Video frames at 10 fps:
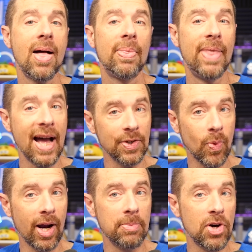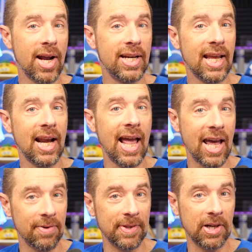That's why I'm trying to get
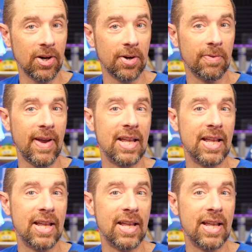ahead of the curve